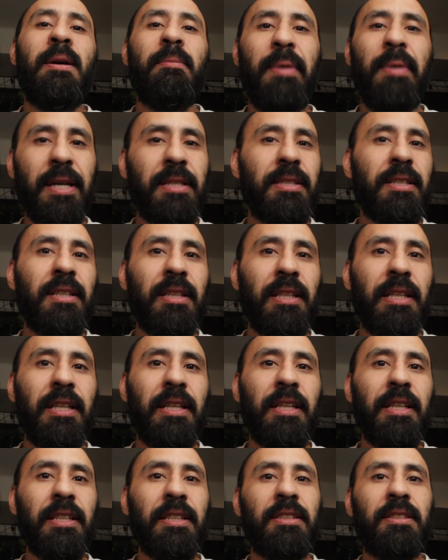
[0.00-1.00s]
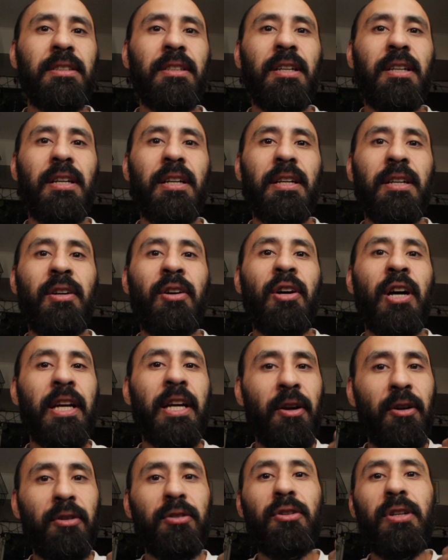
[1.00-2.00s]
basically is uh, a
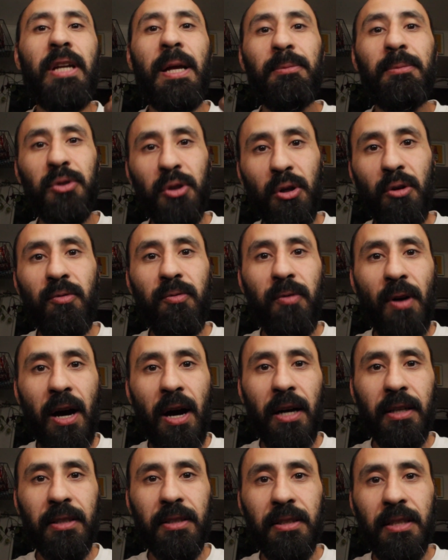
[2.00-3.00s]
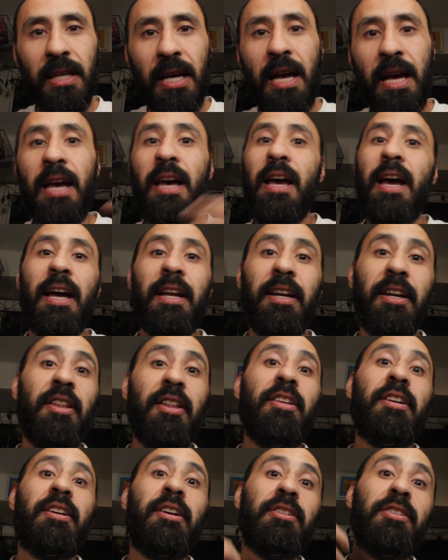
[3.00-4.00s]
character named Joe Fox and
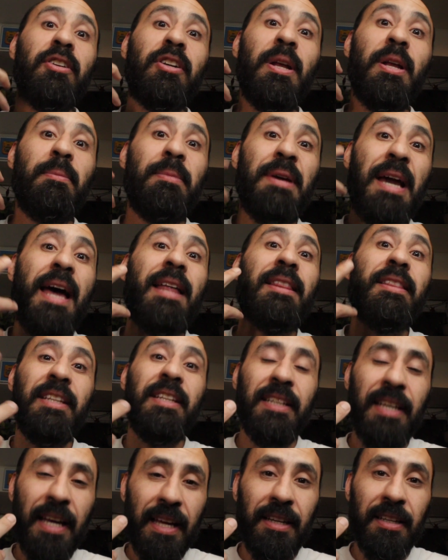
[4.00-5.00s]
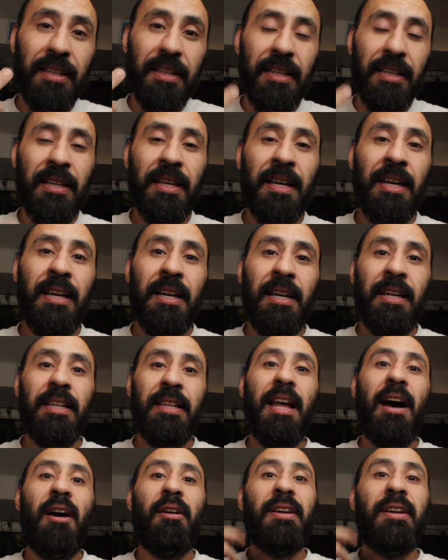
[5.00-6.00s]
another character named Kathleen Kennedy. Now,